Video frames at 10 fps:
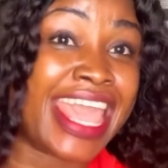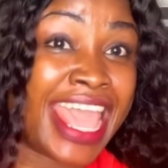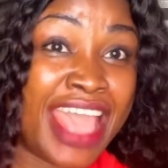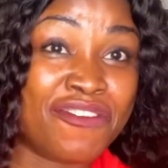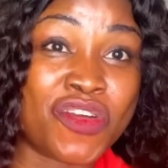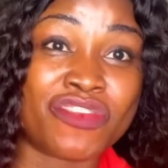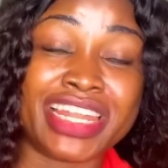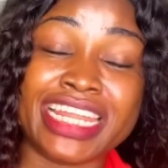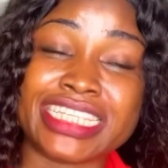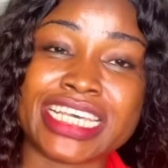every of our
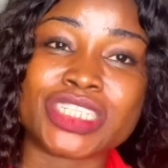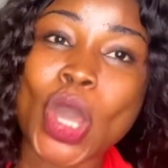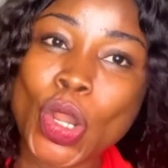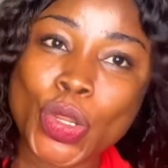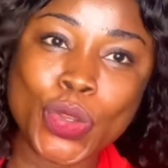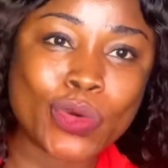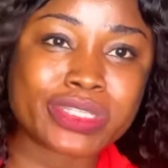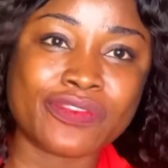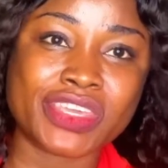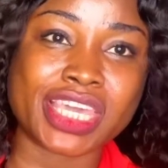latest
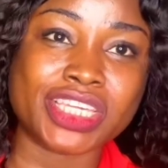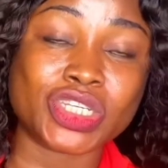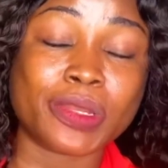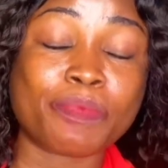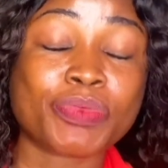notification.